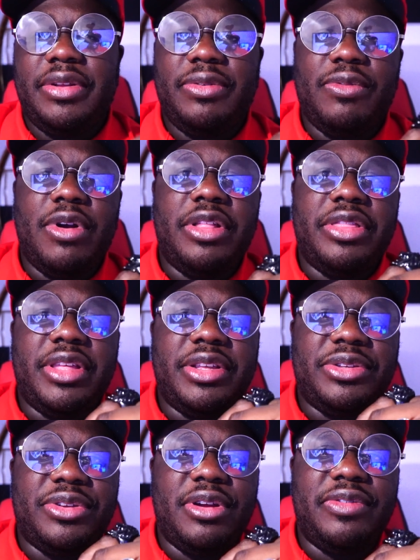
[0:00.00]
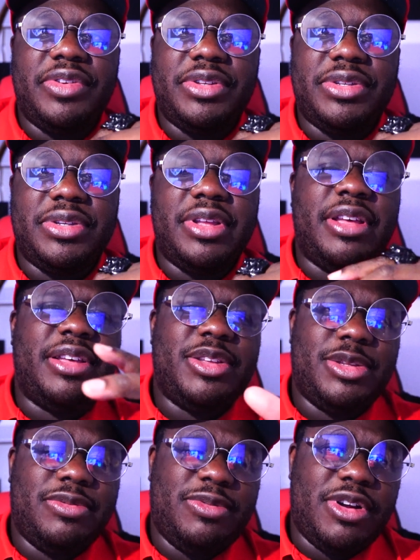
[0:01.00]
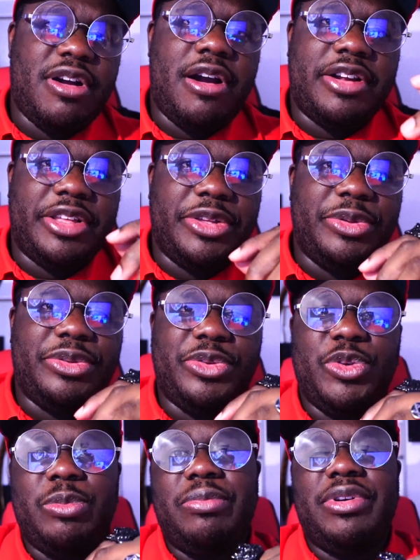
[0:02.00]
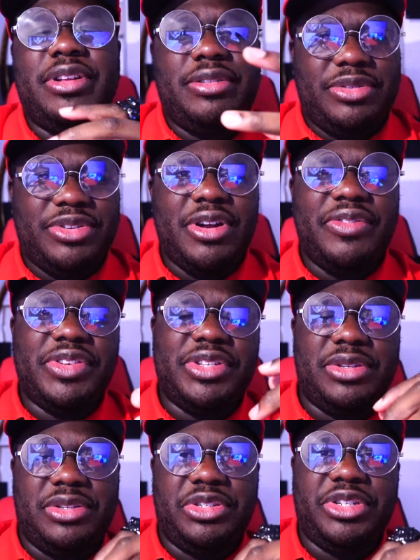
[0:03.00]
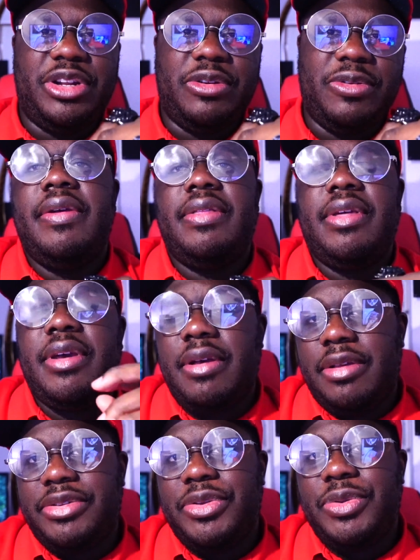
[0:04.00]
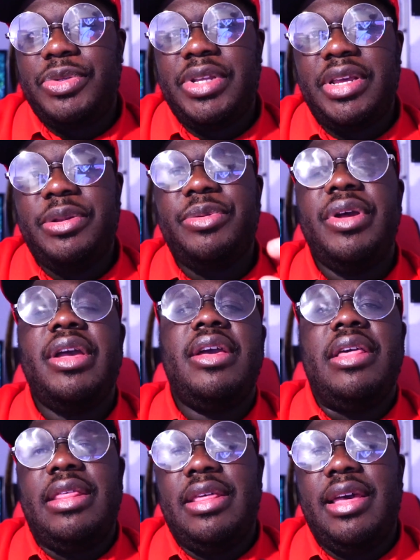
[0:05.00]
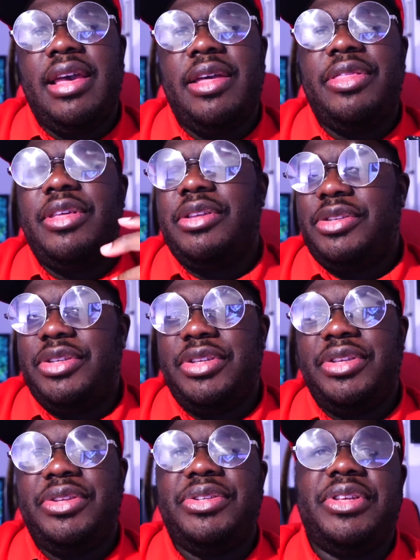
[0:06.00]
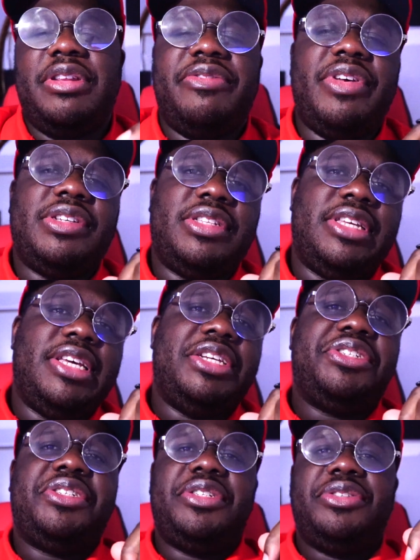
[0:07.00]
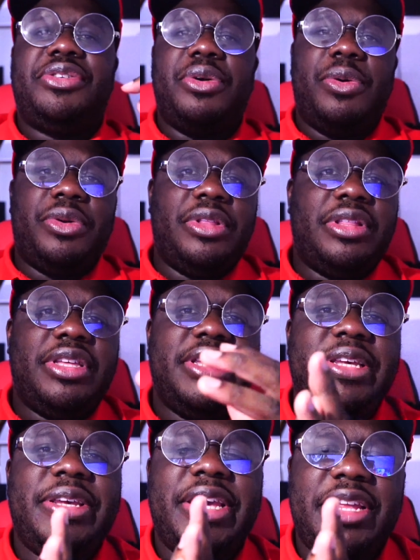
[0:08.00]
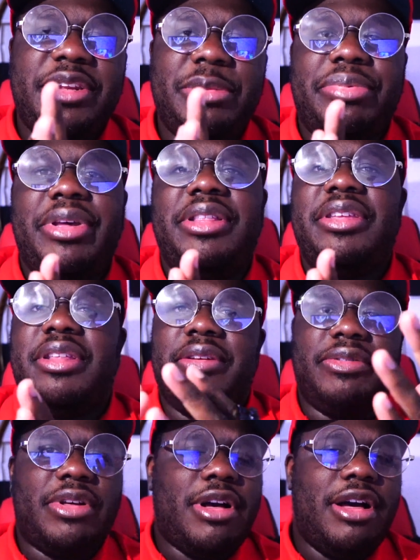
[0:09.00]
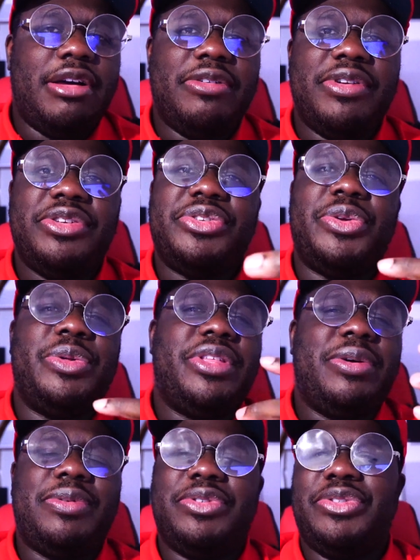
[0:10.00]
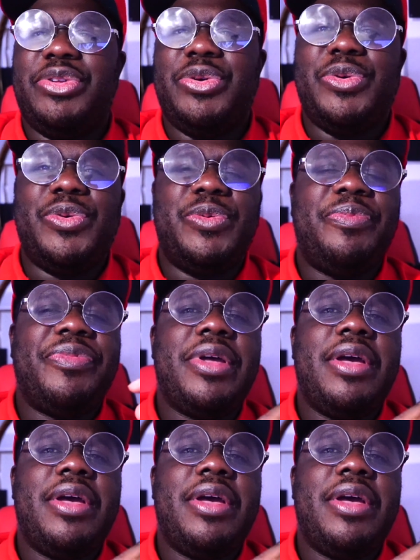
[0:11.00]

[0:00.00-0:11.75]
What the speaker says: run their service regarding YouTube, but services in general. They also said that this is an investigation totally independent of Congress, so there was no